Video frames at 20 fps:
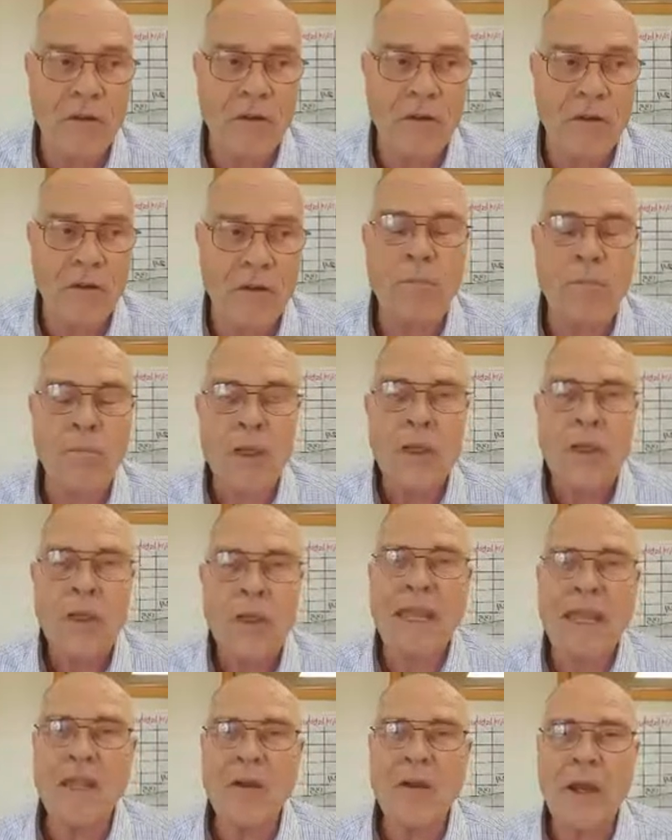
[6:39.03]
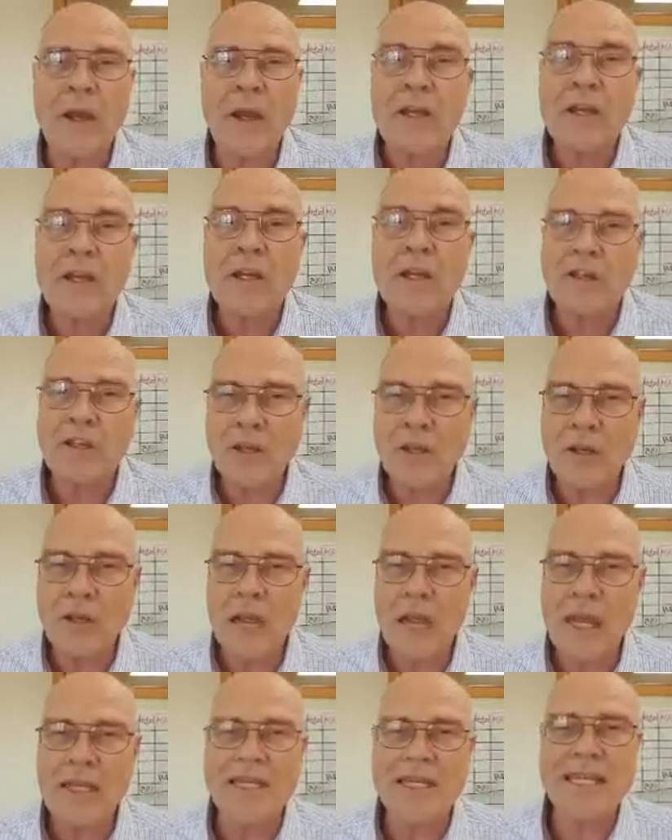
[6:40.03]
it was
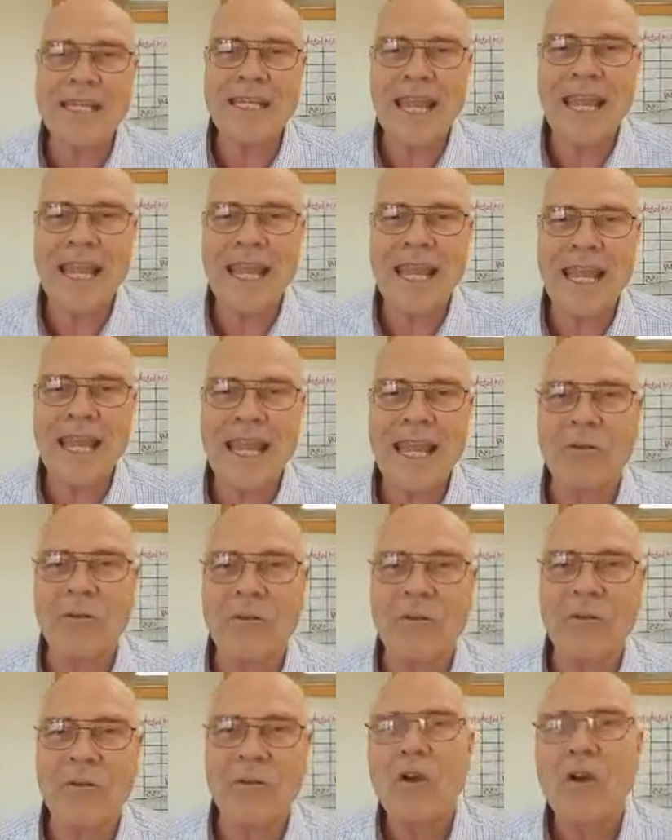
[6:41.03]
a pretty